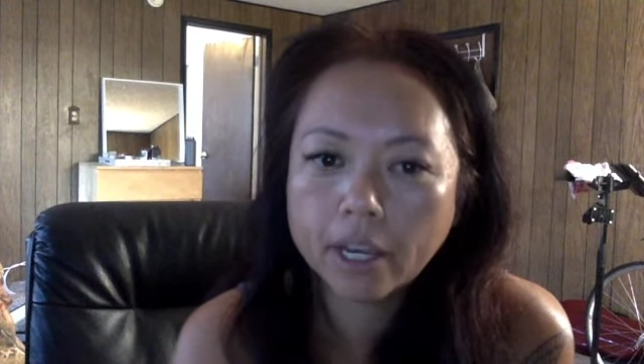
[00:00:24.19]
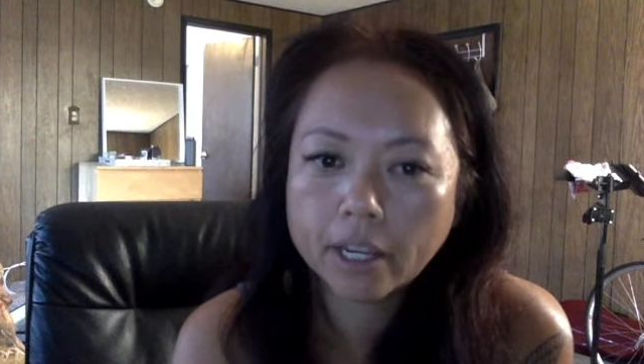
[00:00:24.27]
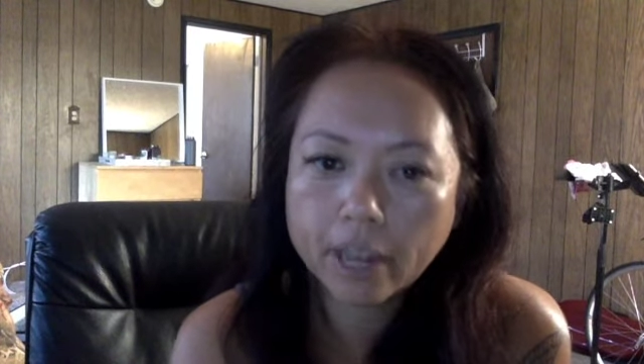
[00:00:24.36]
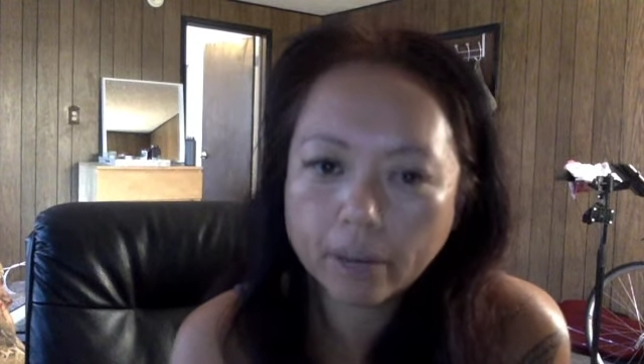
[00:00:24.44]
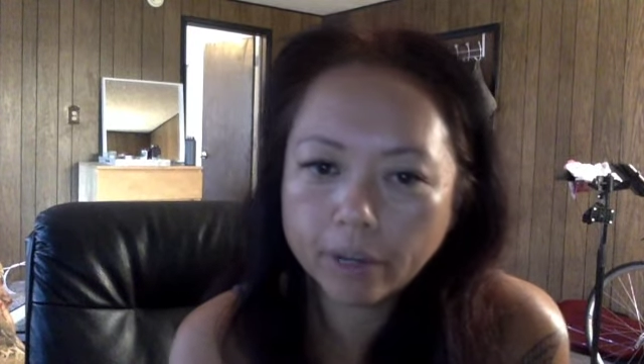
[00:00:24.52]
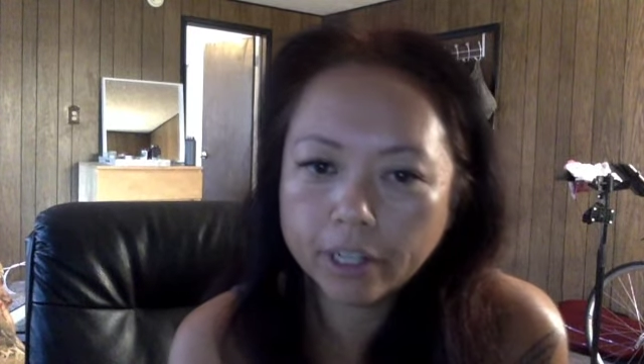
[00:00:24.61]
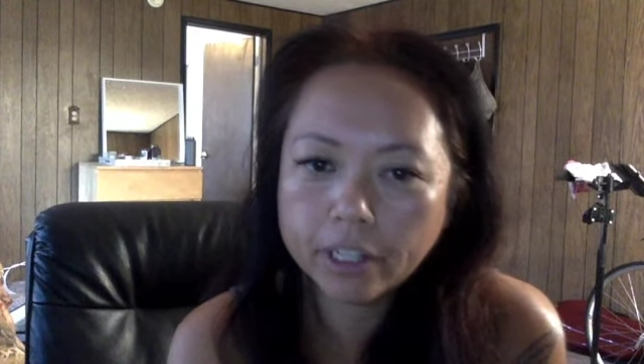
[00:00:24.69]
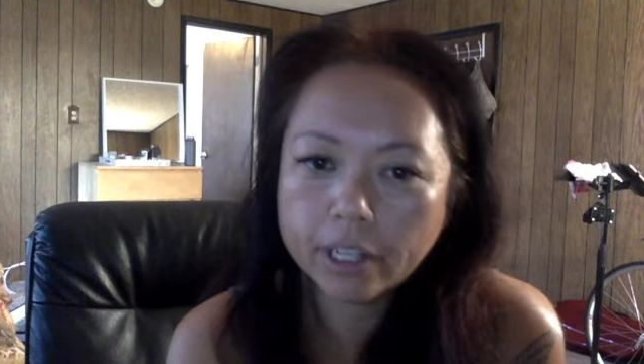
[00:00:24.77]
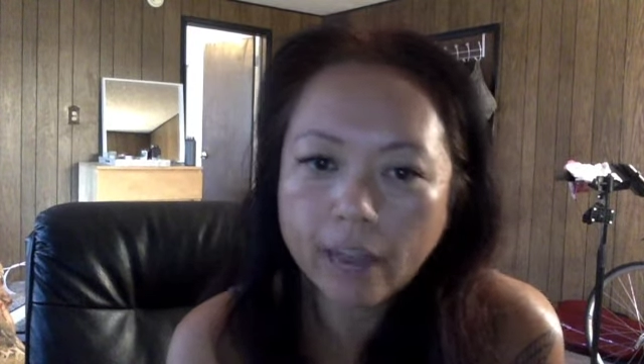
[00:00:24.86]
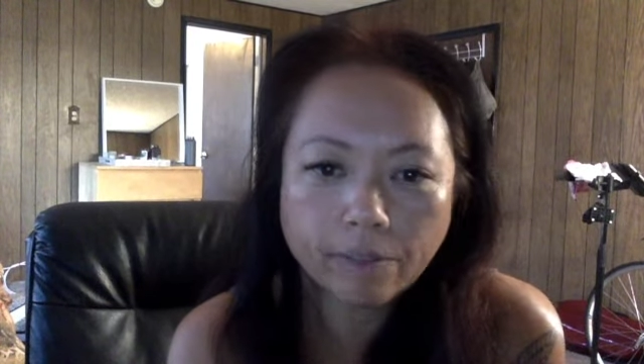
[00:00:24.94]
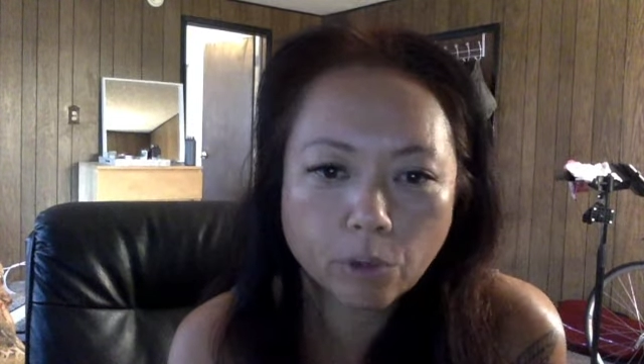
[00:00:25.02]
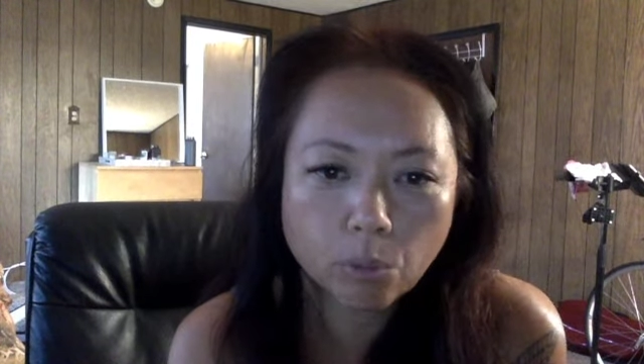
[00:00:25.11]
get ready to
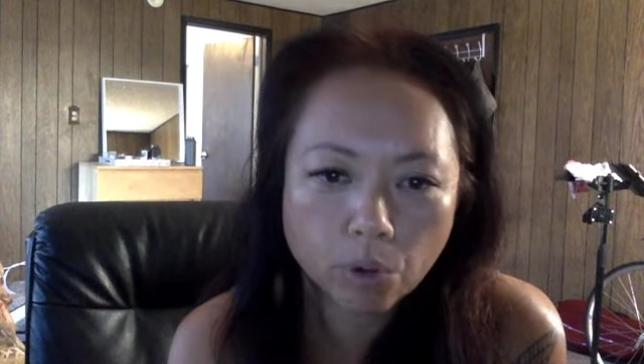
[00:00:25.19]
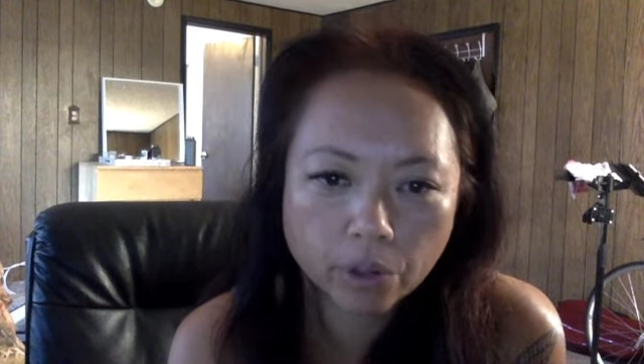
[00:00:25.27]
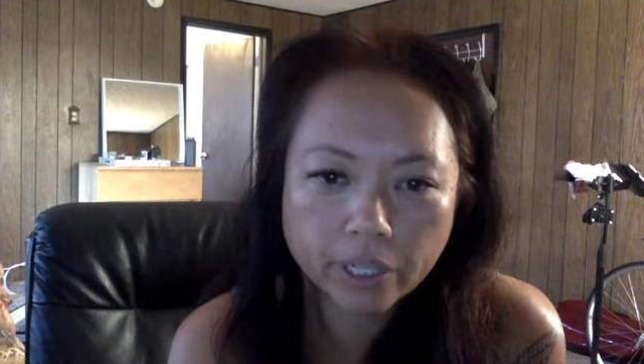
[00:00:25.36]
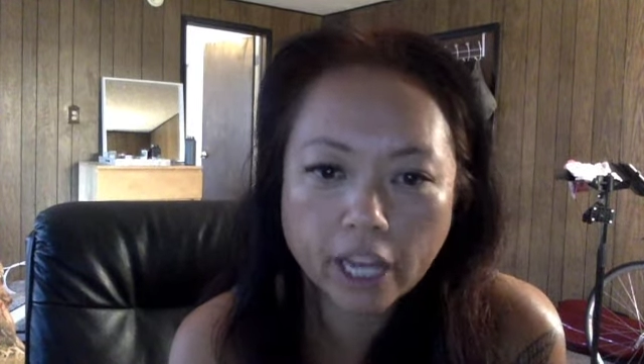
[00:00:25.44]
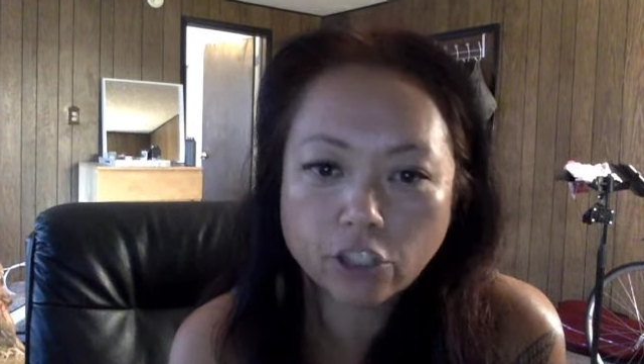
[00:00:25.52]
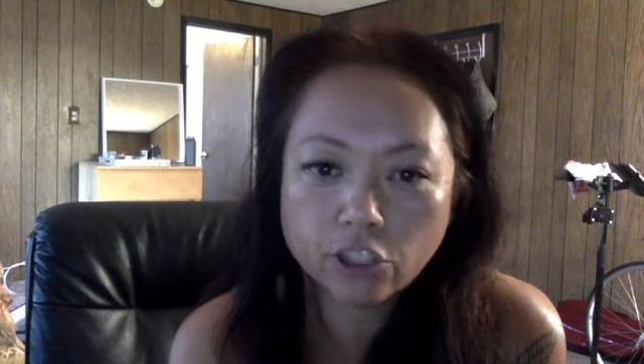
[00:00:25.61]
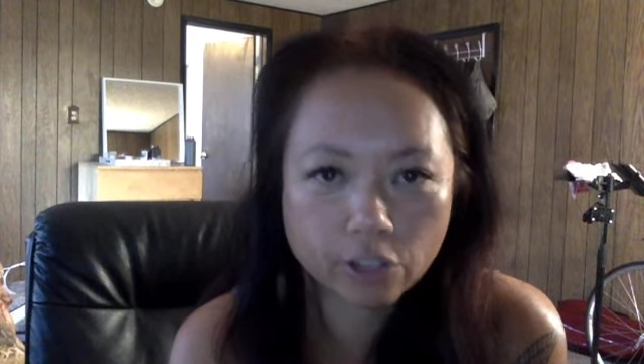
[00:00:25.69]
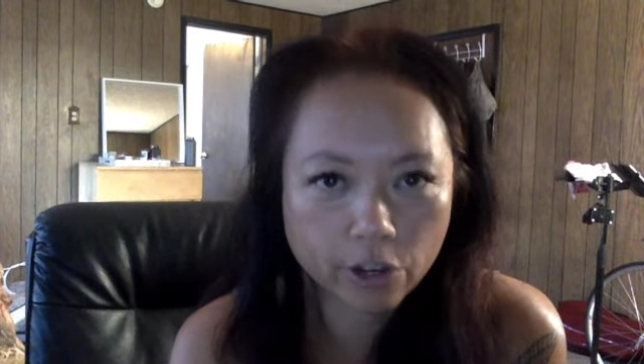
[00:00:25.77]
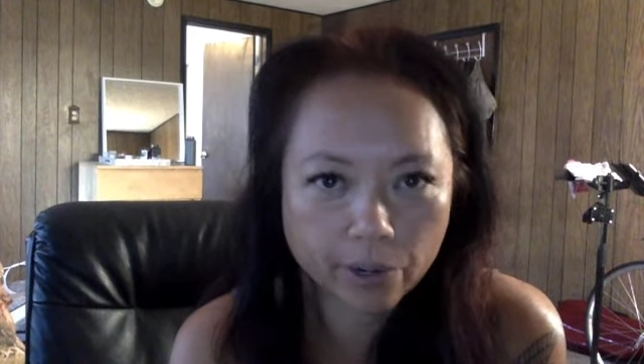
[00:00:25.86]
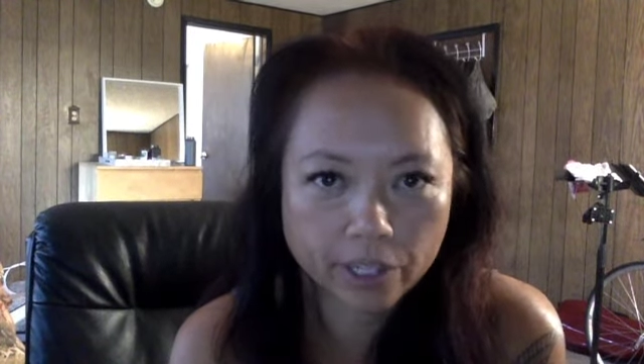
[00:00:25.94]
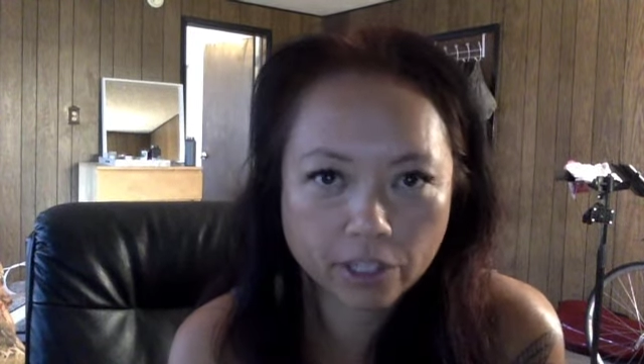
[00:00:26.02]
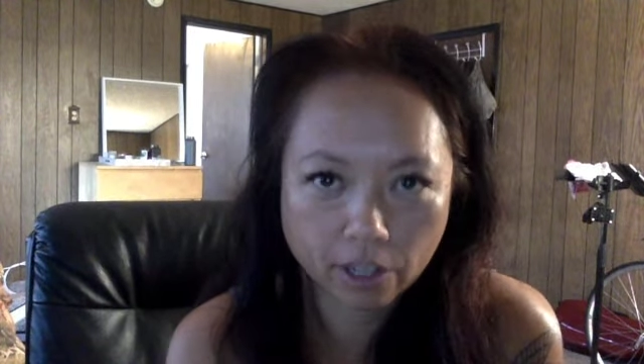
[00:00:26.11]
have the world as you
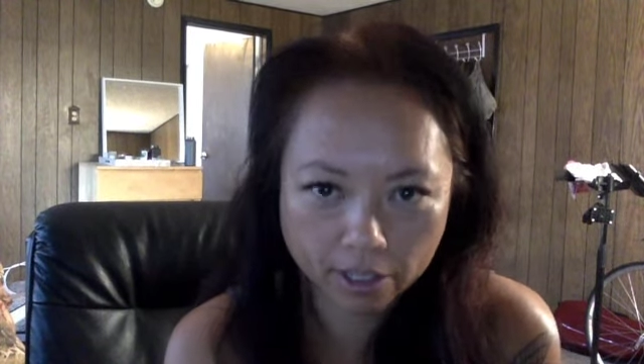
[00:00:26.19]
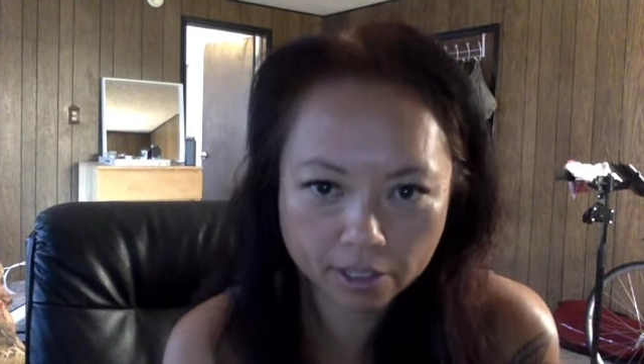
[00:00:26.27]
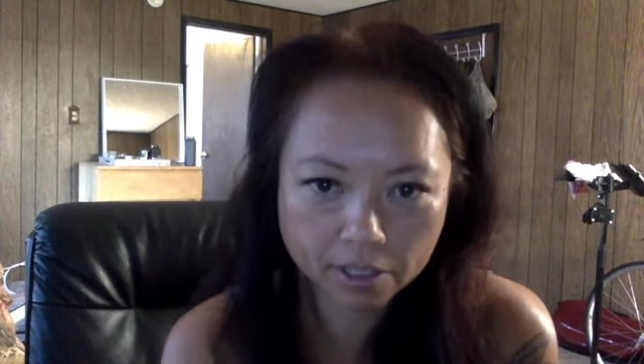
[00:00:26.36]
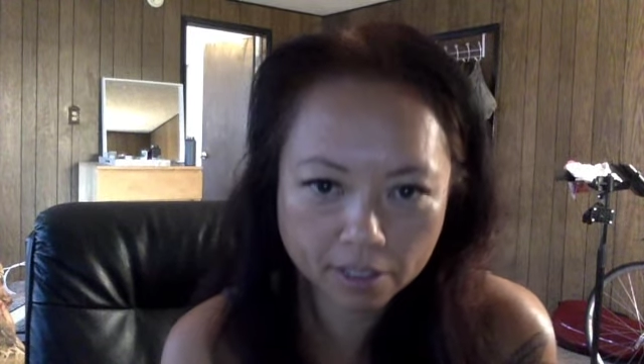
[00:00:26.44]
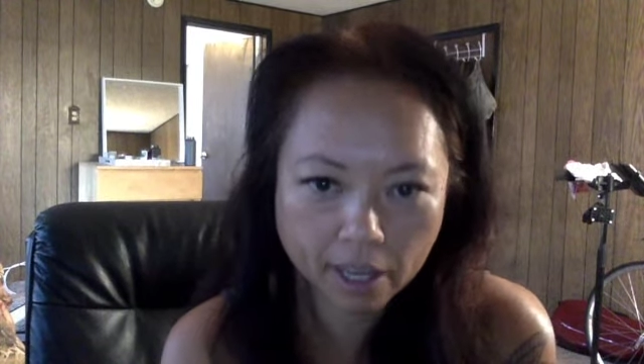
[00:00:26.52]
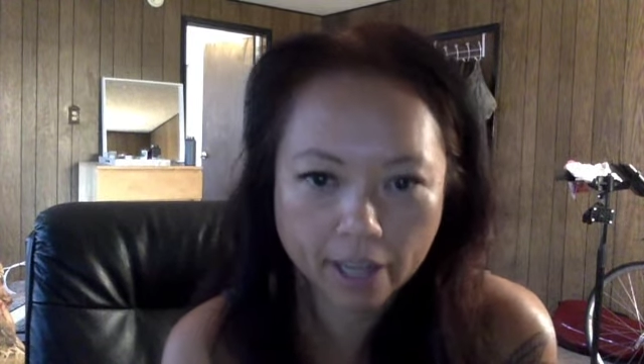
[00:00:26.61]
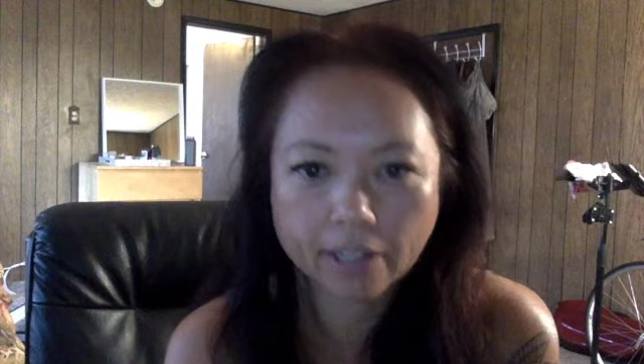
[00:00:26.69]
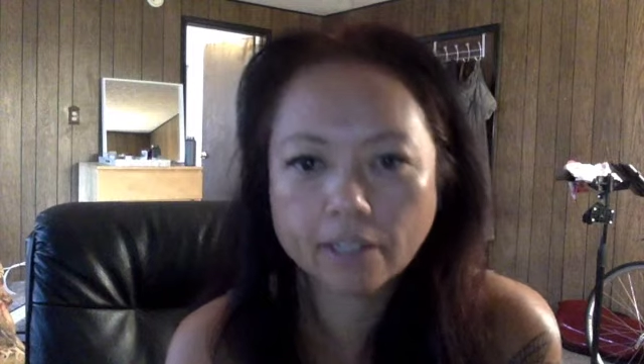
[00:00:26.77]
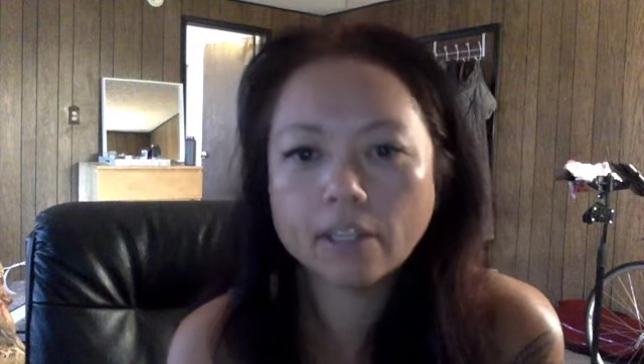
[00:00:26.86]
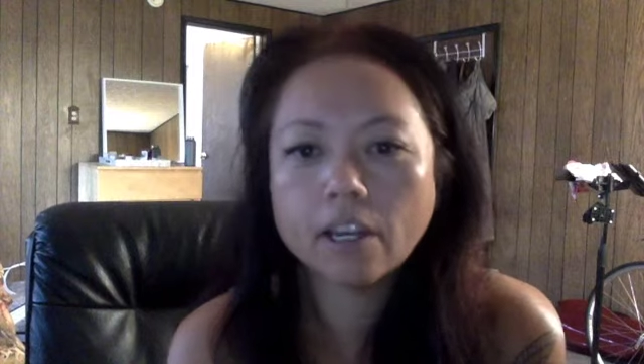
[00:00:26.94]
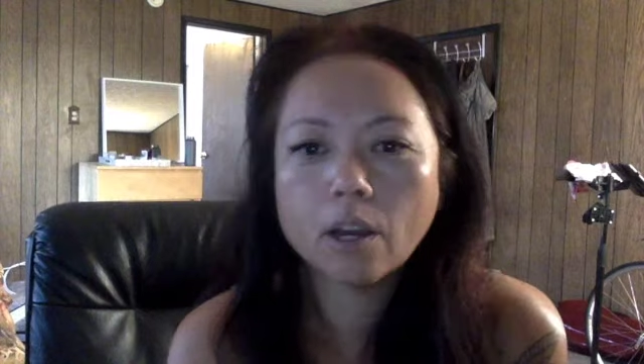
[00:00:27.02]
know it tossed aside.